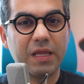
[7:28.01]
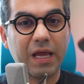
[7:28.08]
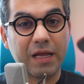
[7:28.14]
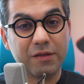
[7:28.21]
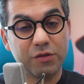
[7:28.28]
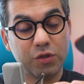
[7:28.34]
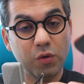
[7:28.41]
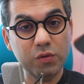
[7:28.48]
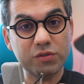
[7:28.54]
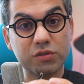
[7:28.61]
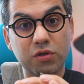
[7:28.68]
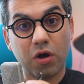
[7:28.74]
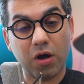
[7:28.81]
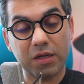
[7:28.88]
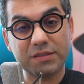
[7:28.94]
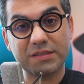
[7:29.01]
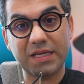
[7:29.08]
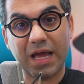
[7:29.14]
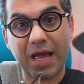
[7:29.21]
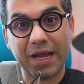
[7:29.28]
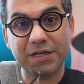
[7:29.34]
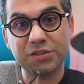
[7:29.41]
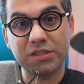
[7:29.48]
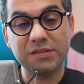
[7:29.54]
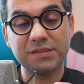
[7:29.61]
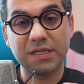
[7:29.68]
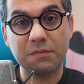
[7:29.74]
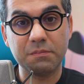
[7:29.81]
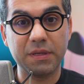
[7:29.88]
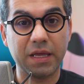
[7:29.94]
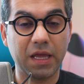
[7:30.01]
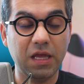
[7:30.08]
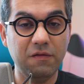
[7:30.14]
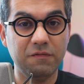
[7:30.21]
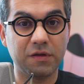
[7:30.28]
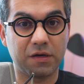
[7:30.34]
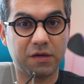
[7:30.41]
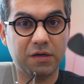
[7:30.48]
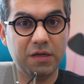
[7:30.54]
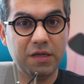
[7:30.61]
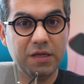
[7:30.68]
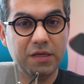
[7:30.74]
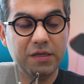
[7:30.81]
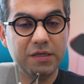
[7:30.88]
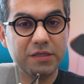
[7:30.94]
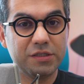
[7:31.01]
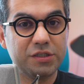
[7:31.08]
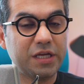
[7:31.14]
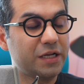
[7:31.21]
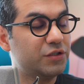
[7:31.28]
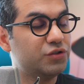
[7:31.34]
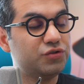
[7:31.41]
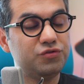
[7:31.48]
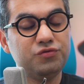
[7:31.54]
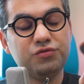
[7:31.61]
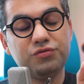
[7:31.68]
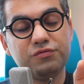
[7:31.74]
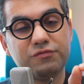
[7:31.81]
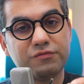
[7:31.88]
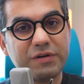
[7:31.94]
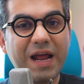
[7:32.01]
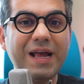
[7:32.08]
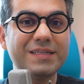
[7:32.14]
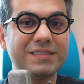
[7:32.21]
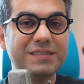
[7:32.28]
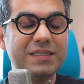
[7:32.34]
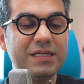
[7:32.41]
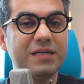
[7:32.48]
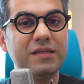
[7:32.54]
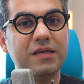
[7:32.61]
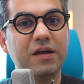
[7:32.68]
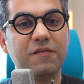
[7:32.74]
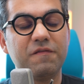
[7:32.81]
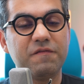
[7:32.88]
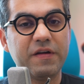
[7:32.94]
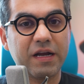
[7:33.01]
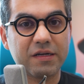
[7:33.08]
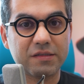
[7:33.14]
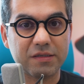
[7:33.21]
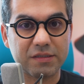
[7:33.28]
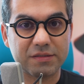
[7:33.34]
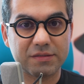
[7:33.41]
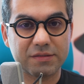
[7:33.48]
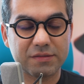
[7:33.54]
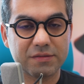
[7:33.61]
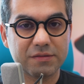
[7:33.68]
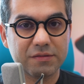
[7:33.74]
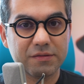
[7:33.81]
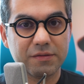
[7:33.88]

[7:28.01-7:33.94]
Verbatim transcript: And those thoughts, actions, and behavior can drastically affect us.